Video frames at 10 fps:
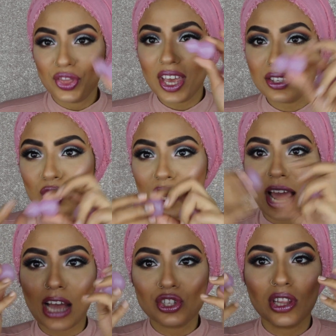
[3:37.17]
This, you
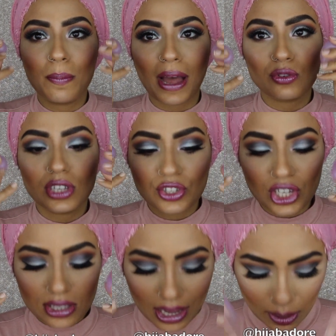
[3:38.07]
can actually bounce it
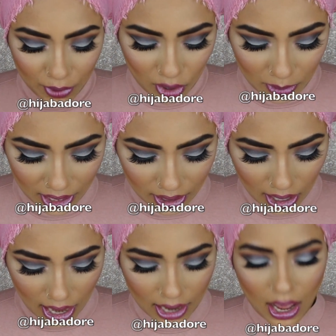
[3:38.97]
just like a beauty
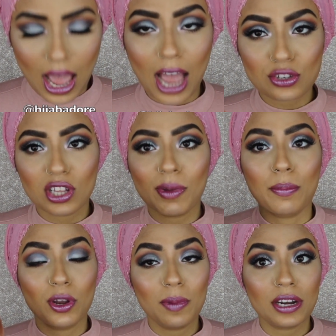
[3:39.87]
blender, and actually my
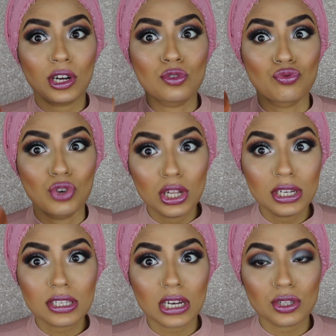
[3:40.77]
beauty blender is
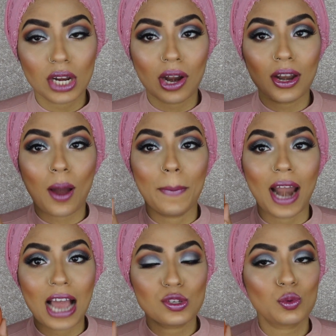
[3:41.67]
really disgusting right now,
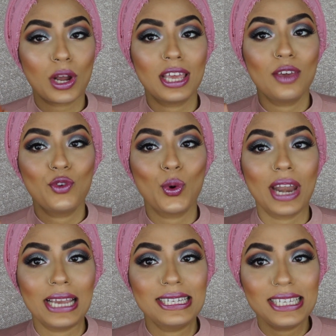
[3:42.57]
but I just want to give you
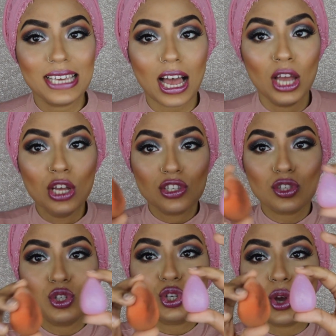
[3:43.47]
an idea
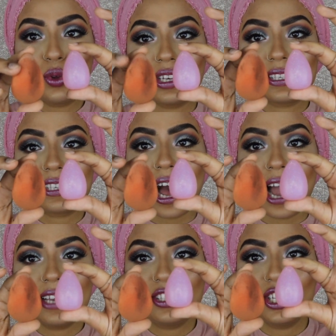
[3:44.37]
just to show you the
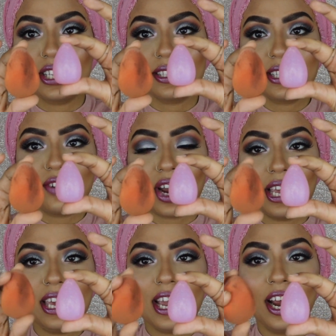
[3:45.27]
size. You can see
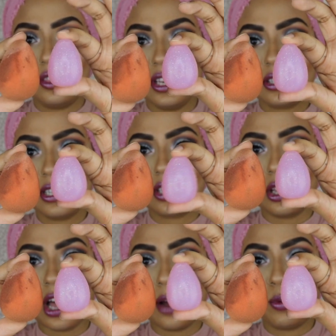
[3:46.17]
right here, this is
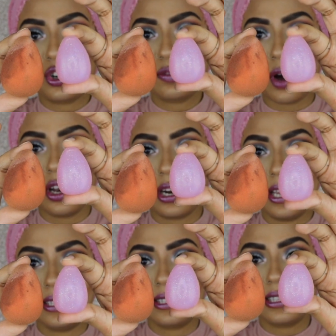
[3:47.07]
a lot more smaller
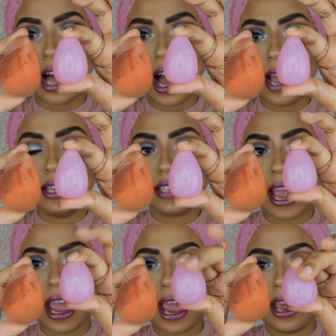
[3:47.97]
in size,
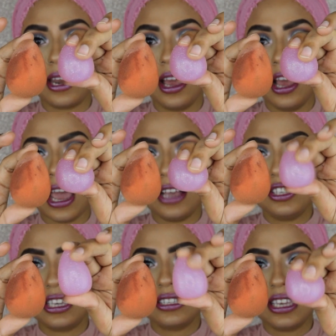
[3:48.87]
and
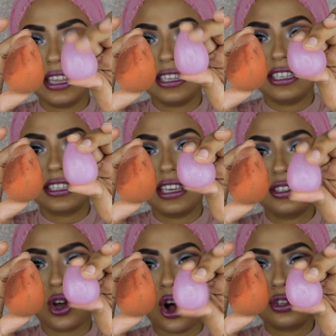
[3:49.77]
as you can see that this
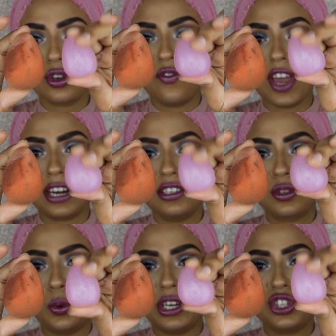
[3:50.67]
is also very
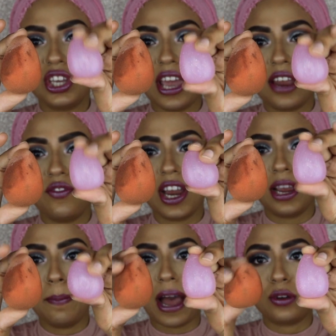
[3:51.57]
squishy and
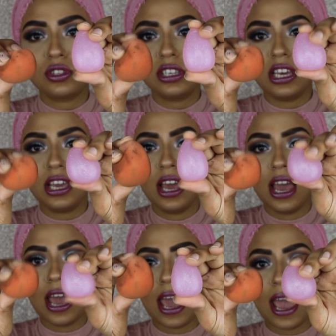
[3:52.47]
very bouncy,
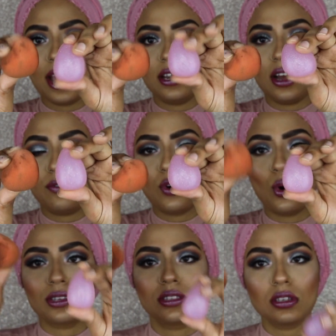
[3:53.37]
and of
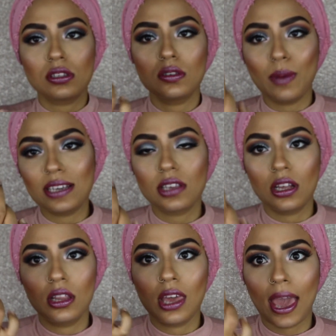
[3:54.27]
course this is
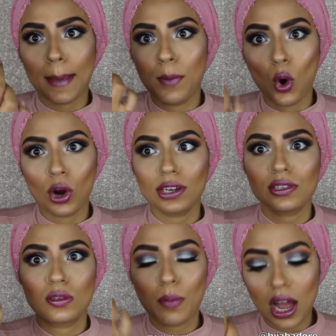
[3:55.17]
basically a
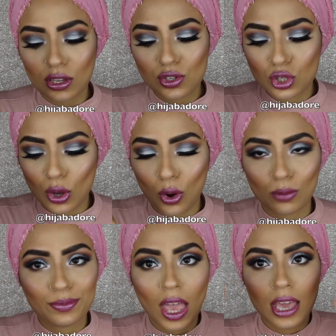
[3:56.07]
porous sponge,
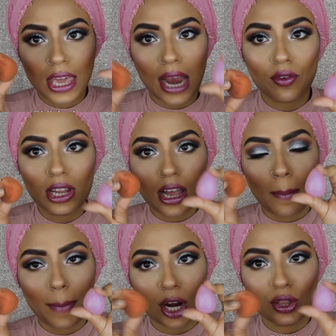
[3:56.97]
so can't really
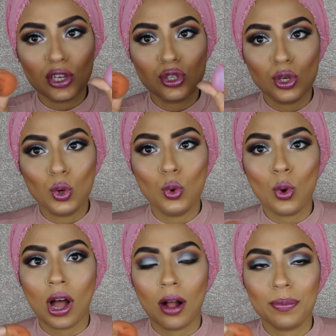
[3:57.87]
compare these
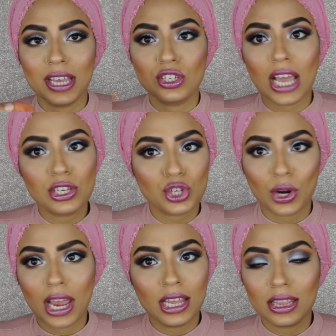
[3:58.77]
2 in
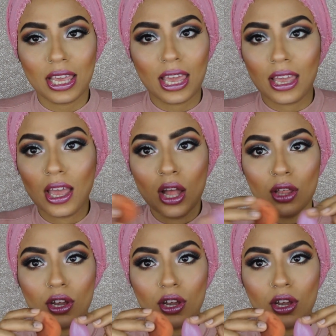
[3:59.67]
texture or anything.